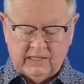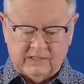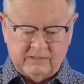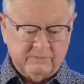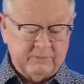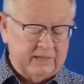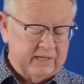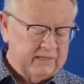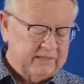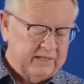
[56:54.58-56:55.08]

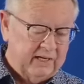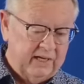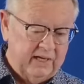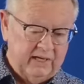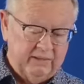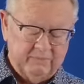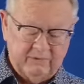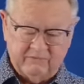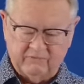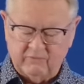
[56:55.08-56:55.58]
has been a
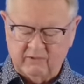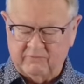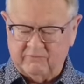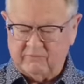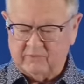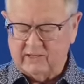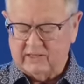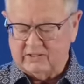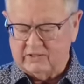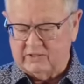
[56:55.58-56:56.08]
time of
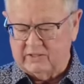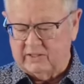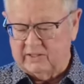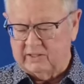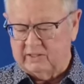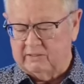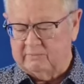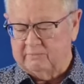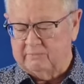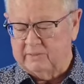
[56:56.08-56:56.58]

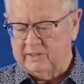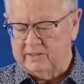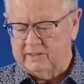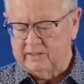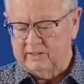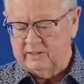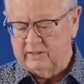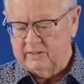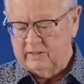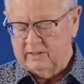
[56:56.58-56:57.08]
refreshing, but